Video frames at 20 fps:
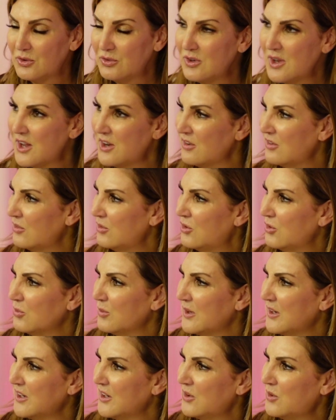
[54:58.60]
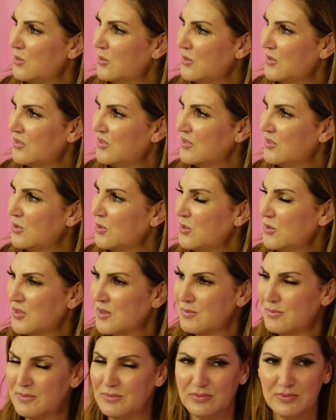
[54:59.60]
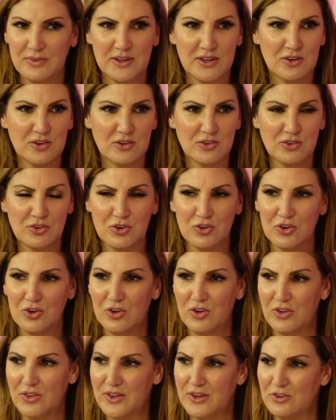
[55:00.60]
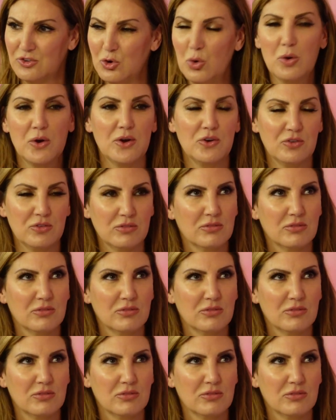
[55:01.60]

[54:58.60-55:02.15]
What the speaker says: not Dorinda, who was the little girl that Dora.